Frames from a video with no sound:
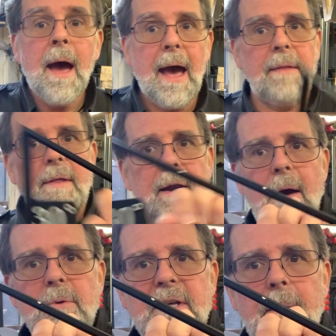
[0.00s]
and then
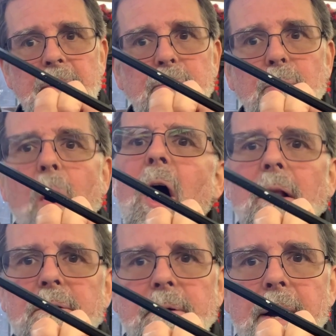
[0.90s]
I was able to
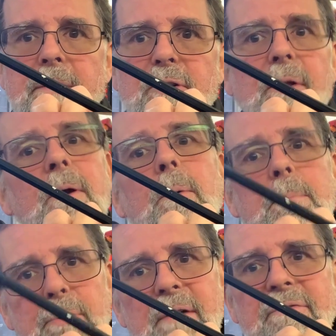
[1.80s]
alter it so that it
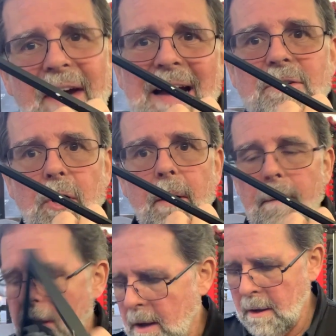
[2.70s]
would print faster.
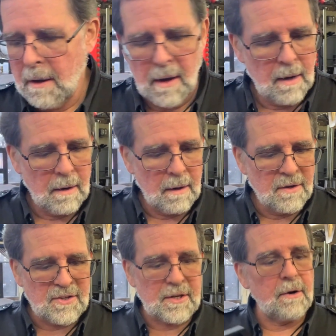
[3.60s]

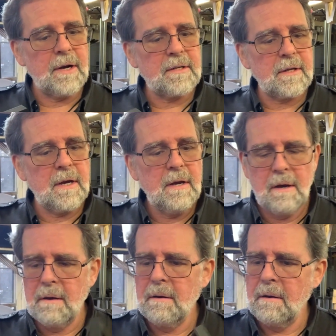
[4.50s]
Seriously,
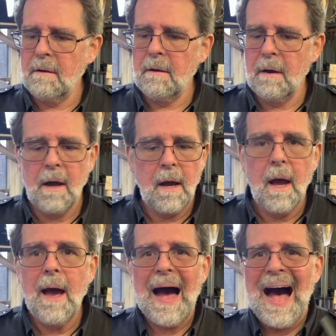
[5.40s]

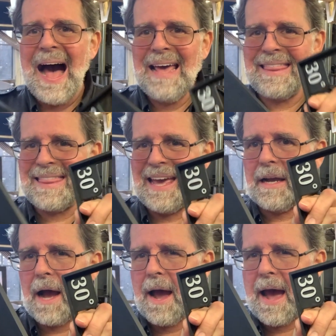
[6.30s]
I
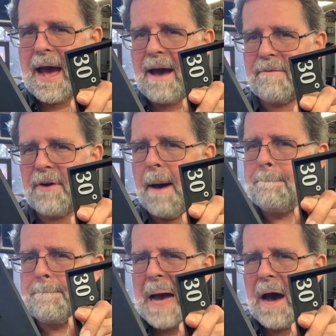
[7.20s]
think I have
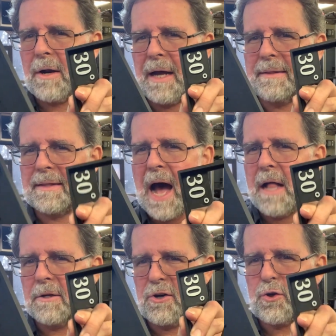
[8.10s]
about
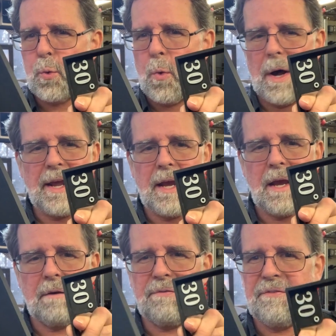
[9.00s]
$1.20
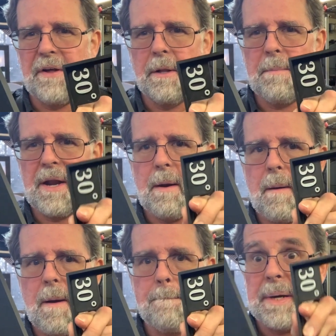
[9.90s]
in filament
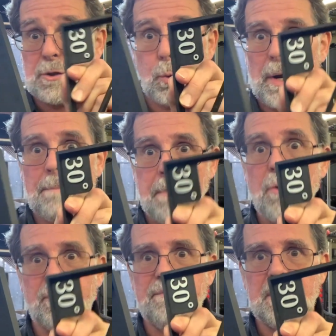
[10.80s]
between
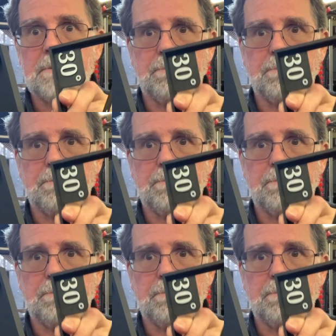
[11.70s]
both of these